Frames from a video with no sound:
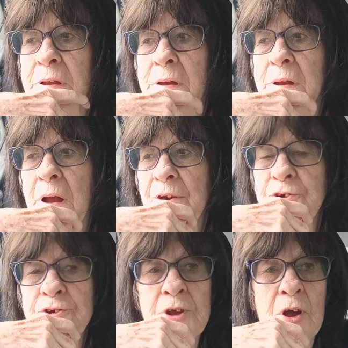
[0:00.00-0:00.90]
I
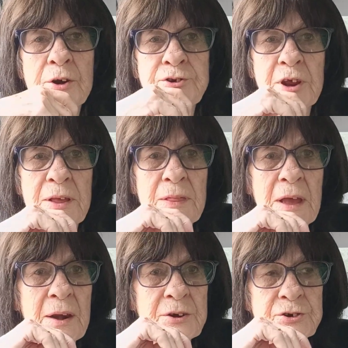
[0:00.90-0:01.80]
just got to say
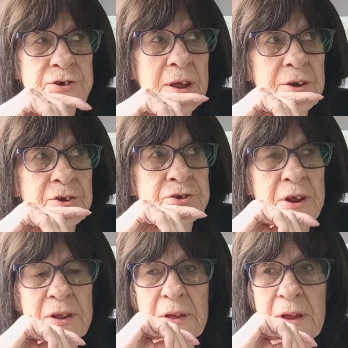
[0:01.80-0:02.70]
that. I just had to
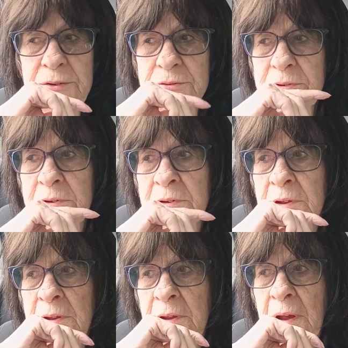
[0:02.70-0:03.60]
say that, and
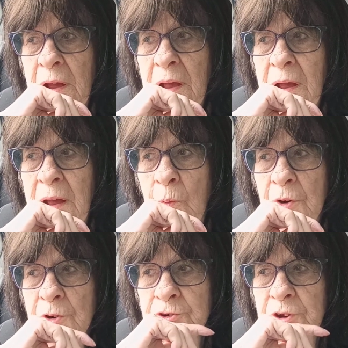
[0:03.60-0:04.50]
I
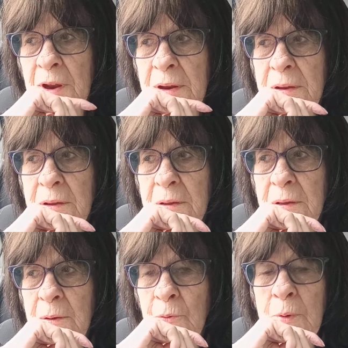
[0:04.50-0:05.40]
want to say,
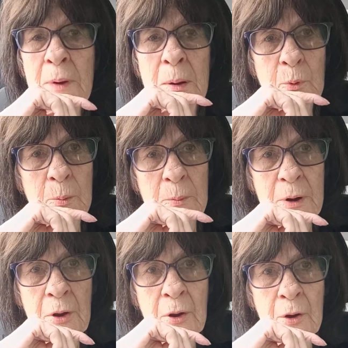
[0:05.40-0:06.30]
remember, a
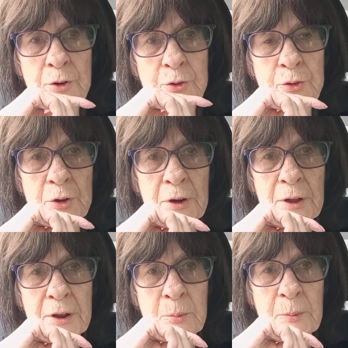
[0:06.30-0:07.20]
merry heart doeth good
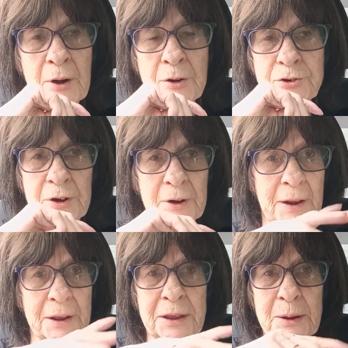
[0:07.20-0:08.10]
like medicine, and I
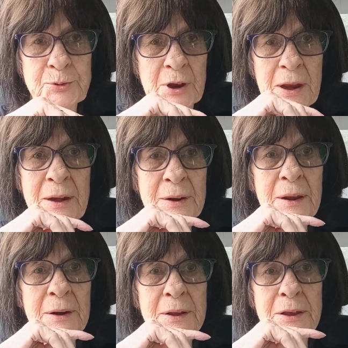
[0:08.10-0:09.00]
keep saying
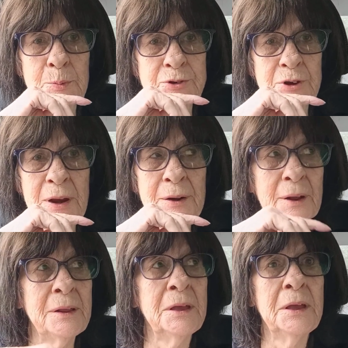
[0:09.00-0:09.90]
that.
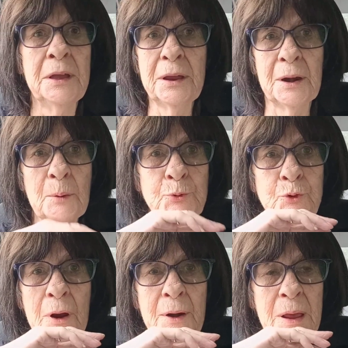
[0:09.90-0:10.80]
And I'm
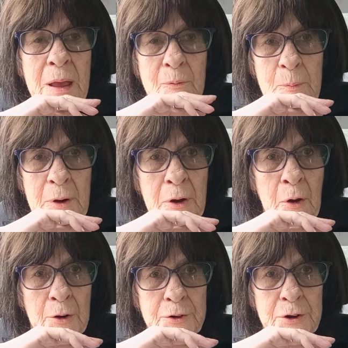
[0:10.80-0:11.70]
trying to have a merry
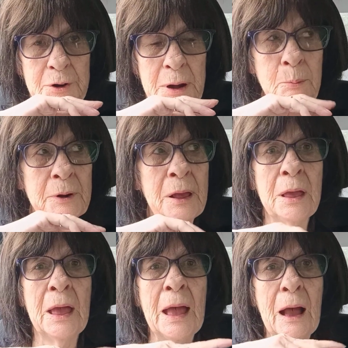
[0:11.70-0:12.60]
heart today, but
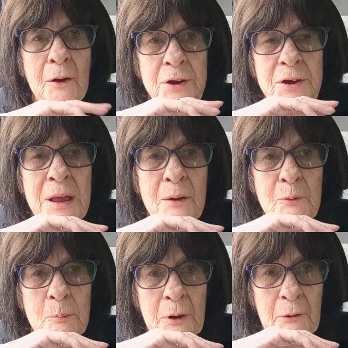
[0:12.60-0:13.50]
how can you have a
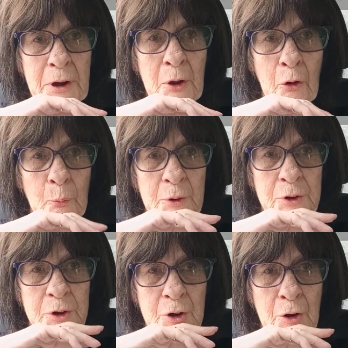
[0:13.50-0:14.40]
merry heart when
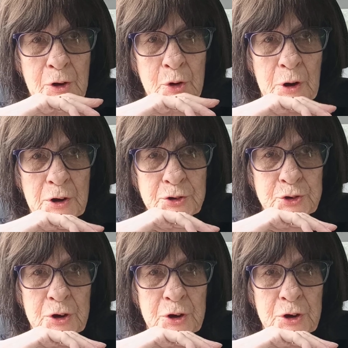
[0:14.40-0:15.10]
you know you crushed